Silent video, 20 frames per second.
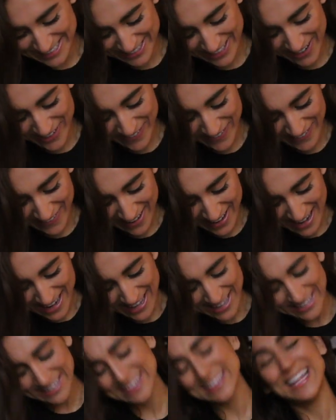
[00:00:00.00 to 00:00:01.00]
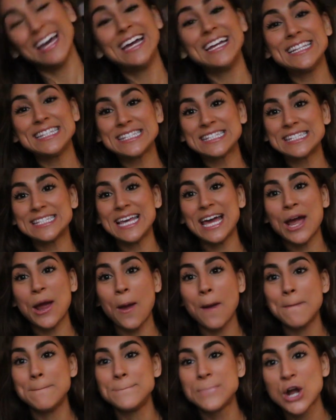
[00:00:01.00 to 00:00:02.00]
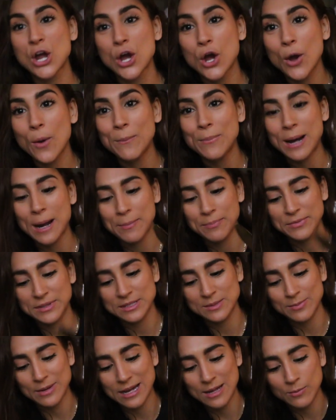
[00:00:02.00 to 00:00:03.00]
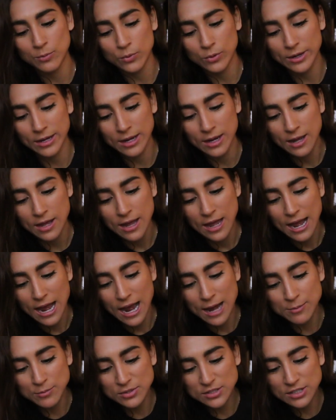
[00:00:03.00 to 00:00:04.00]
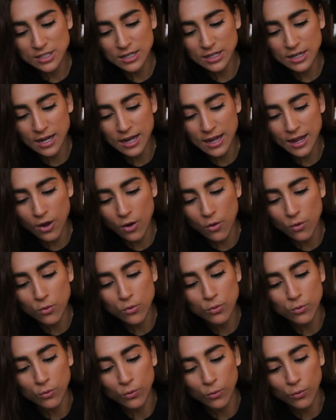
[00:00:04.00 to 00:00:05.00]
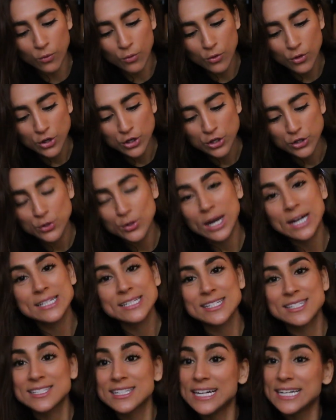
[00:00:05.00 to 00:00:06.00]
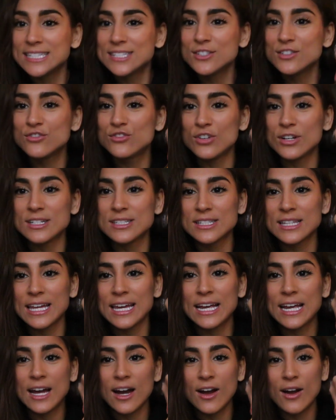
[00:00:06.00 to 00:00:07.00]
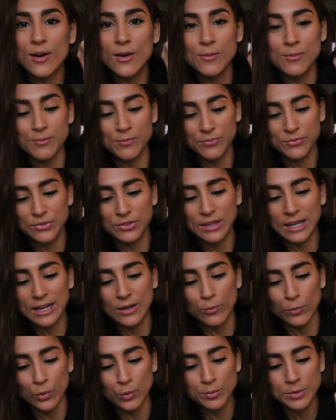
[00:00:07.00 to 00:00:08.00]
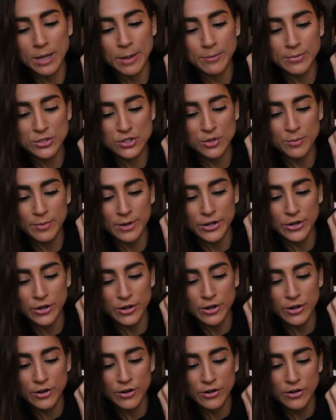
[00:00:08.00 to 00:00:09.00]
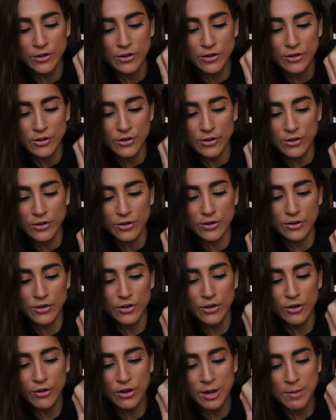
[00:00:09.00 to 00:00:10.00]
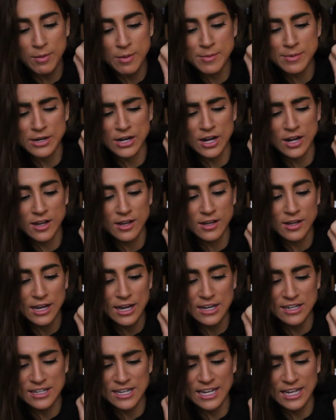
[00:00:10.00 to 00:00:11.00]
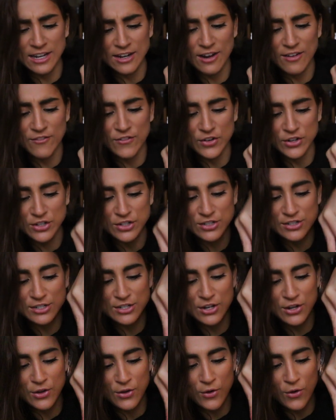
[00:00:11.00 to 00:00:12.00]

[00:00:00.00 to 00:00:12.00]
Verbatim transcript: So let's pop this bad boy. I'm just gonna cut, oh, you guys, it slices just like room temperature butter. Okay, maybe not. It did at first.